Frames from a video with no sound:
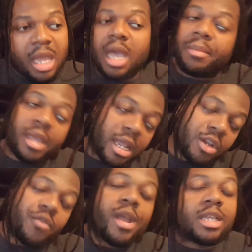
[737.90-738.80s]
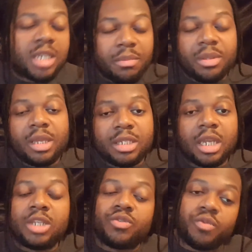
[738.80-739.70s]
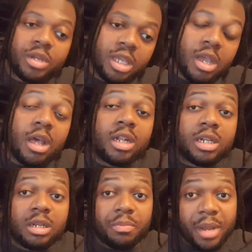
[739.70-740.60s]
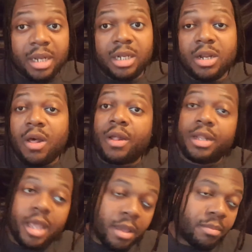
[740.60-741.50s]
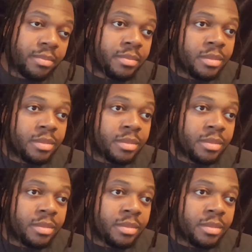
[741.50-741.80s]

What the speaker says: I mean, in the grand scheme of things, is really dependent on them.